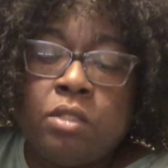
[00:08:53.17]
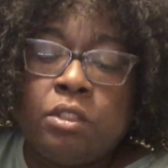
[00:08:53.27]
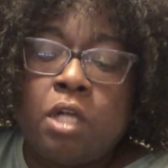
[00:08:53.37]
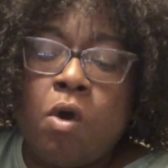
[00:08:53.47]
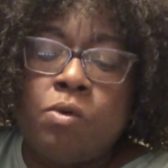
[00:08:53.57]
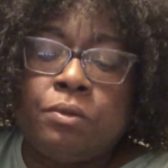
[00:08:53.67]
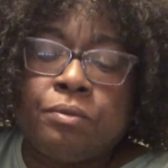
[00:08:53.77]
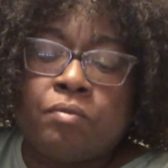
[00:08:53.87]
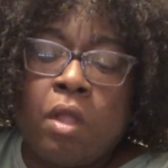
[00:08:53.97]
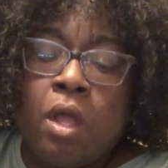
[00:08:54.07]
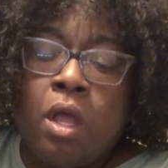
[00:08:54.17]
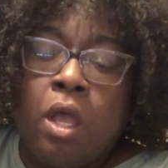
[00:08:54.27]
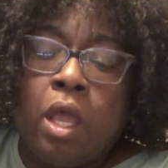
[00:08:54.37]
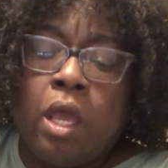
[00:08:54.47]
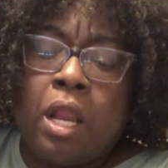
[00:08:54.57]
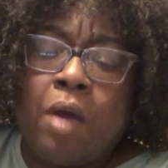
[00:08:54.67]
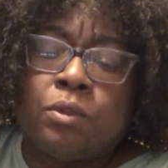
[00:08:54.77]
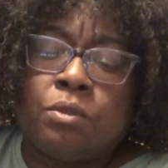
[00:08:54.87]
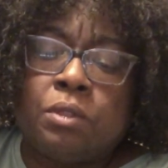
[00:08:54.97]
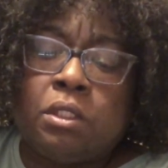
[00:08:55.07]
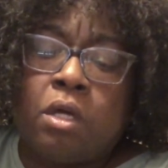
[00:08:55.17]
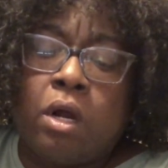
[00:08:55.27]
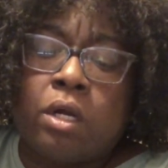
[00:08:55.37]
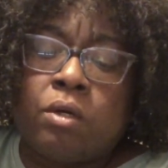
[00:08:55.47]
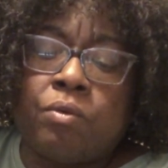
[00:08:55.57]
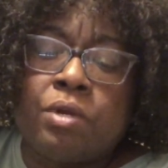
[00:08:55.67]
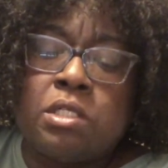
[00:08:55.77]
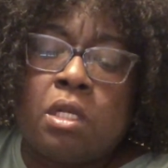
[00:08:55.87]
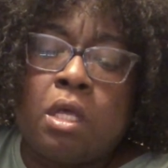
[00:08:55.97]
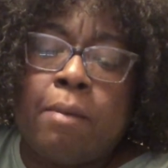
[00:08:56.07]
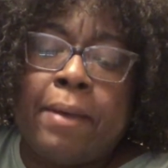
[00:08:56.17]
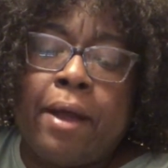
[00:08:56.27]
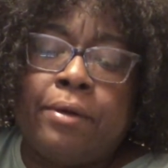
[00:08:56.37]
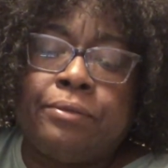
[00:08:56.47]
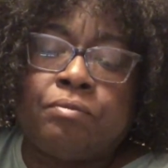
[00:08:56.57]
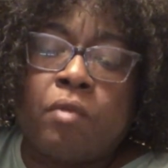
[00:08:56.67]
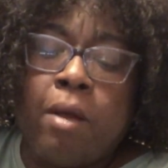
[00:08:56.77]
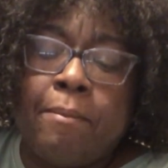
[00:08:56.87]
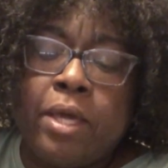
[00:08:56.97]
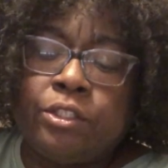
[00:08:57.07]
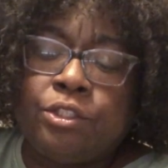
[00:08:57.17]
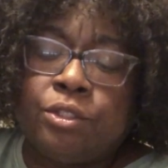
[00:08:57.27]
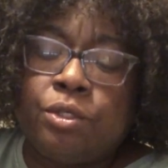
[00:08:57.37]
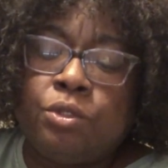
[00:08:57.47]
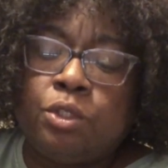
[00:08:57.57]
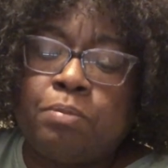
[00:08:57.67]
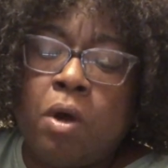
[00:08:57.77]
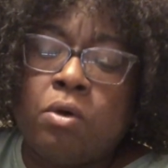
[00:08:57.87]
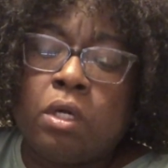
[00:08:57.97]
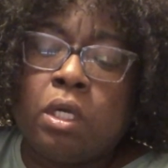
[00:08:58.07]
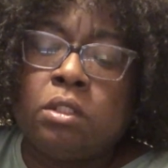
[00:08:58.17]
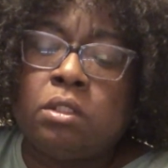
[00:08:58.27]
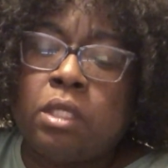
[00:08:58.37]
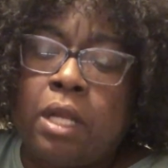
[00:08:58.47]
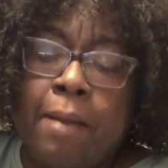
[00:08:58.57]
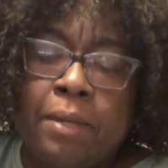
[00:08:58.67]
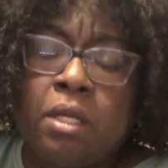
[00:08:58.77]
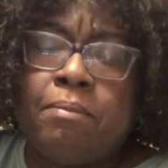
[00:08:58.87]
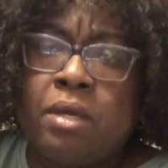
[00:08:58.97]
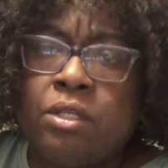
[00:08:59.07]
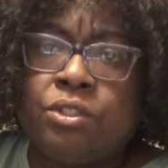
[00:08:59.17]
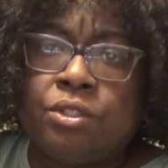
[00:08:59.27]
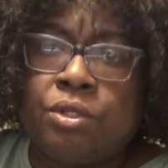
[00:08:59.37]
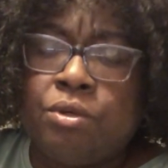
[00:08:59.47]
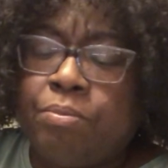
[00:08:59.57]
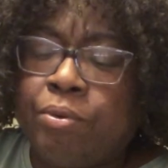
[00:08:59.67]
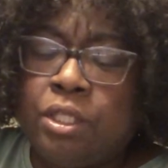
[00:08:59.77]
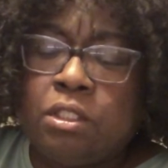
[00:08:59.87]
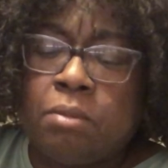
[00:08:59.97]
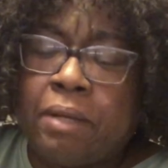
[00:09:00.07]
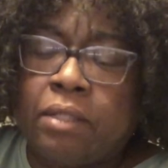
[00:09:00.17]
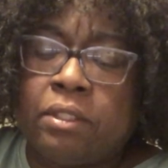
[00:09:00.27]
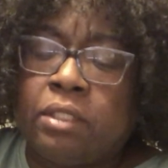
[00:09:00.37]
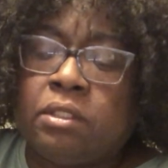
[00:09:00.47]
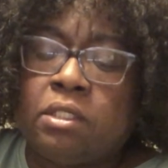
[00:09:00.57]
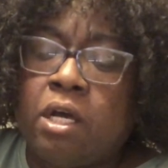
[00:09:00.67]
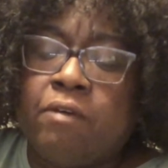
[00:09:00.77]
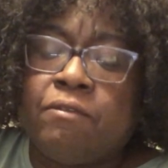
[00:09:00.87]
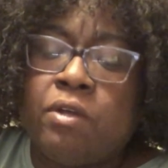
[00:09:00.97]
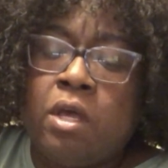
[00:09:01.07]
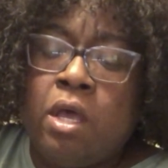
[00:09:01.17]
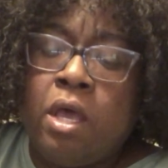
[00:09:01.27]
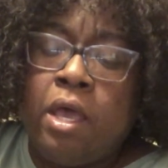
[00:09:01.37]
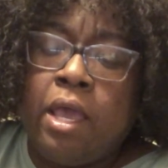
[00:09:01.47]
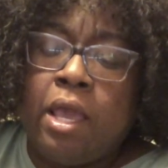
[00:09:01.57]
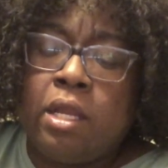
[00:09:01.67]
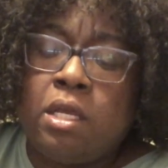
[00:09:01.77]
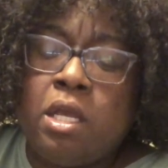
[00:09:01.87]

So, and I was reading an article recently about a minister who spoke against that. I mean, a minister who preached about that stuff. And